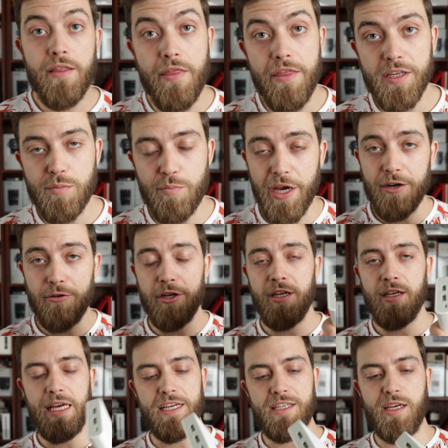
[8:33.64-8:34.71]
This
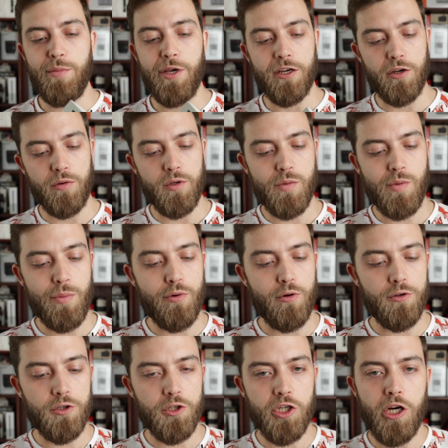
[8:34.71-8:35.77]
battery has a micro USB
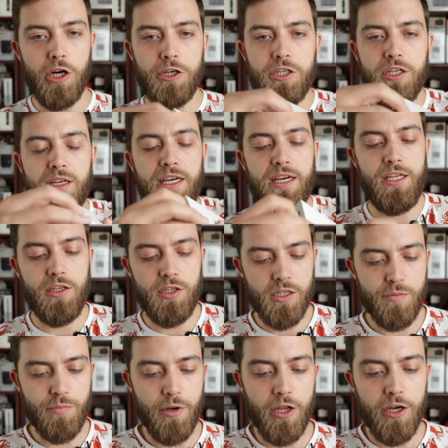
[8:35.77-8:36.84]
port to charge, and you
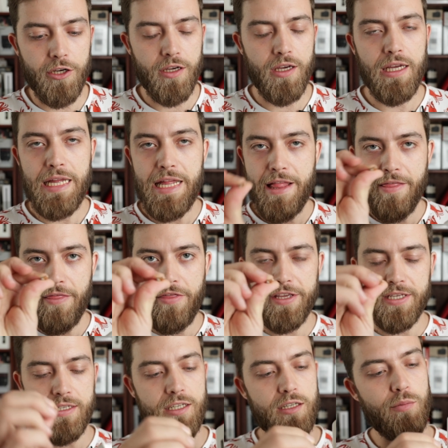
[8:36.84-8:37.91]
just plug
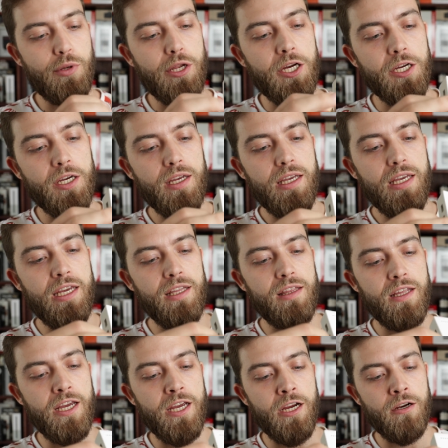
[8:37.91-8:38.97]
this little plug in
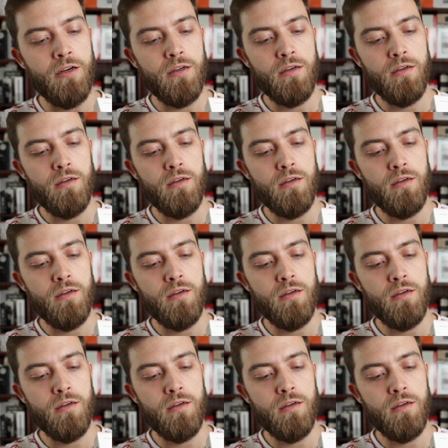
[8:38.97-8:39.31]
there.